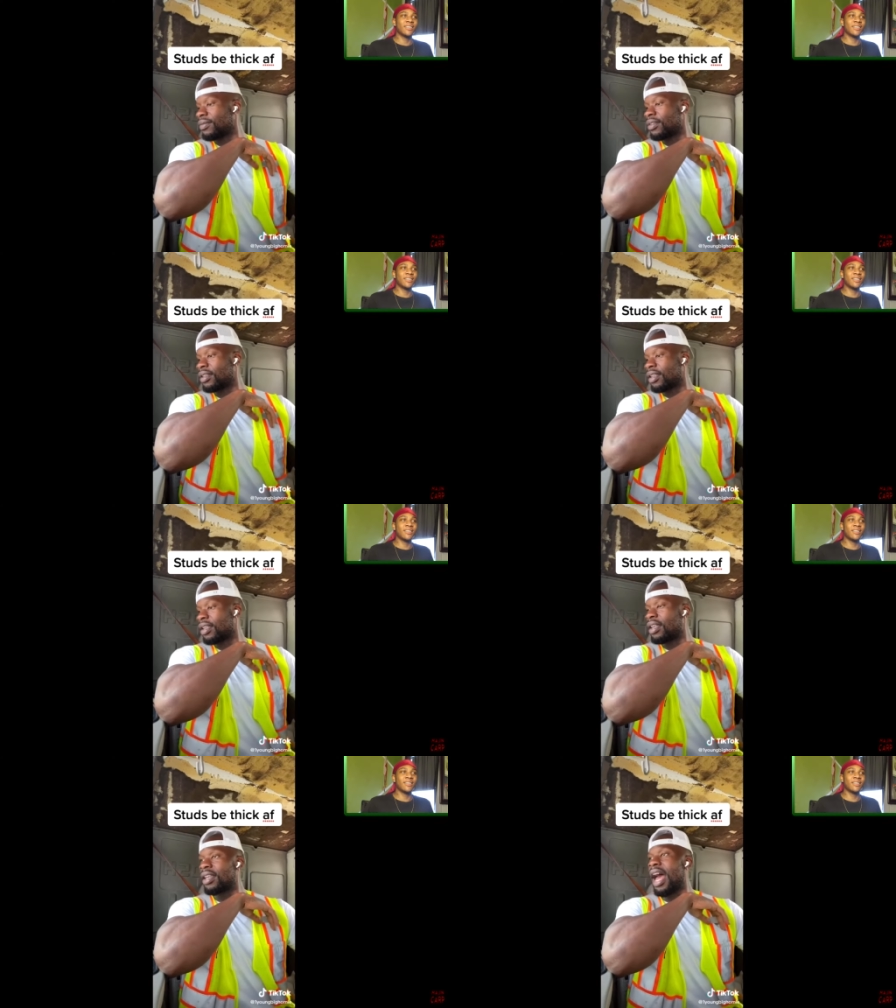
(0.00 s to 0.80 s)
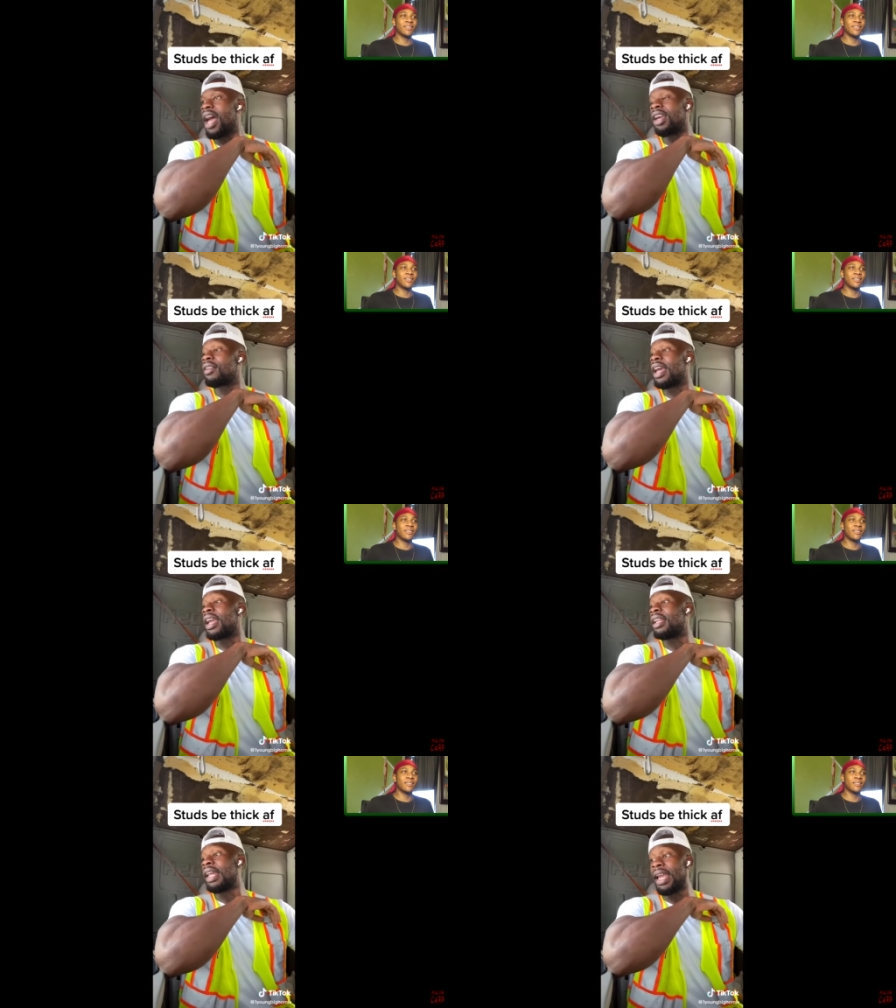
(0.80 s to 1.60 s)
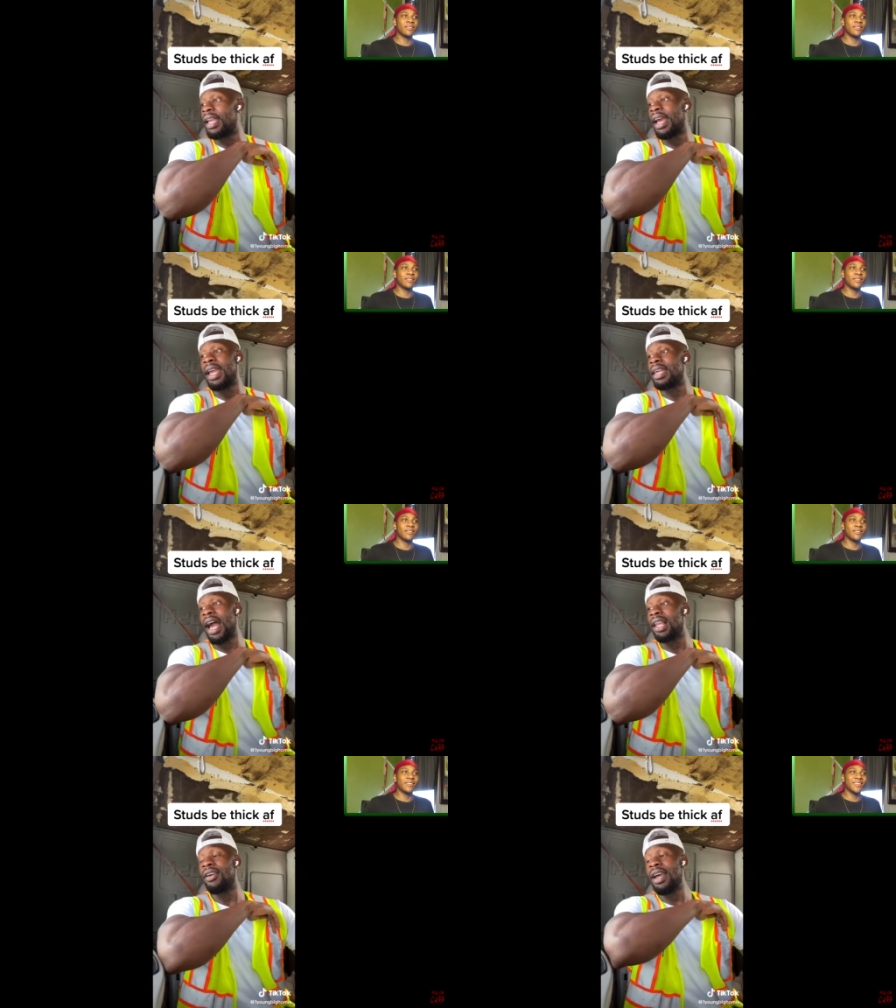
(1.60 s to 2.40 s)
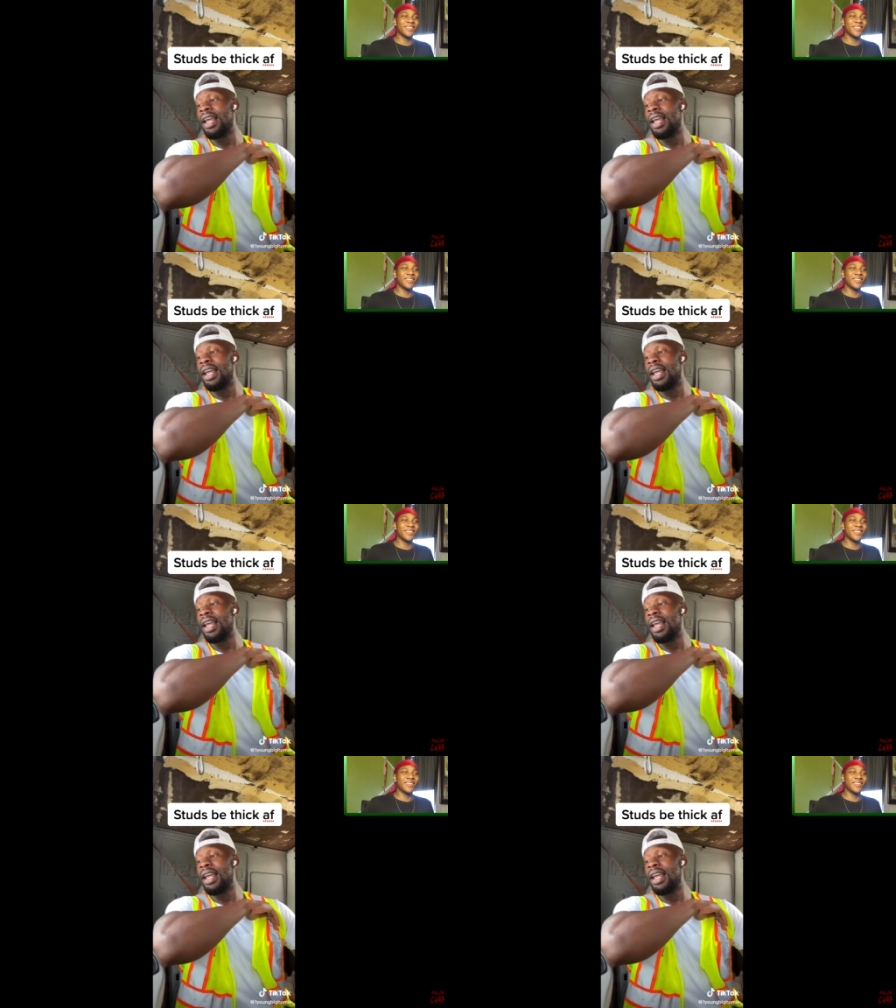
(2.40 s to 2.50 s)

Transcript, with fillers: My name is Nah, your name Danielle. Ain't trying.